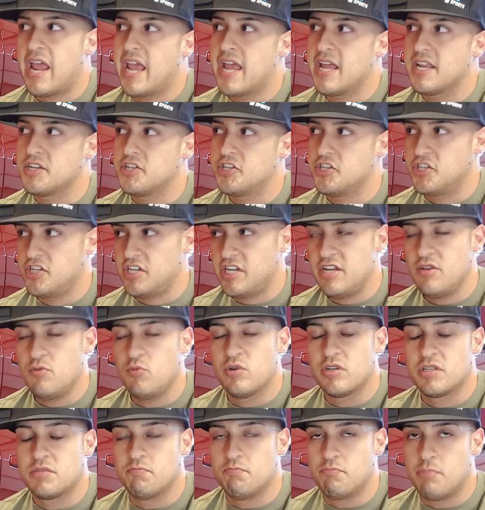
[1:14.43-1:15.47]
and she
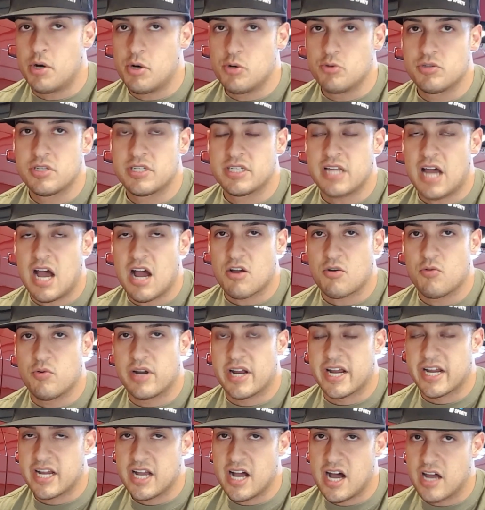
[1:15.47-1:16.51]
was bone stock when
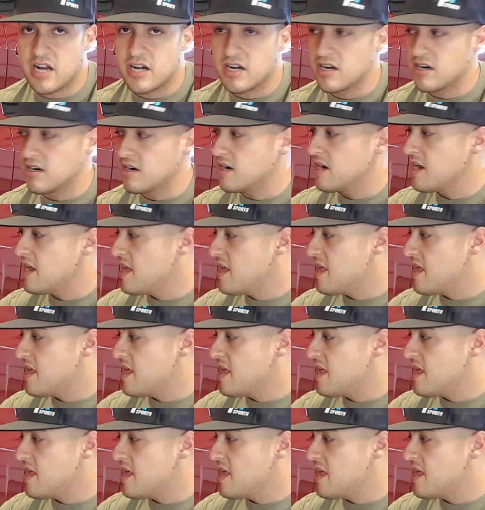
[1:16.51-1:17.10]
I got her.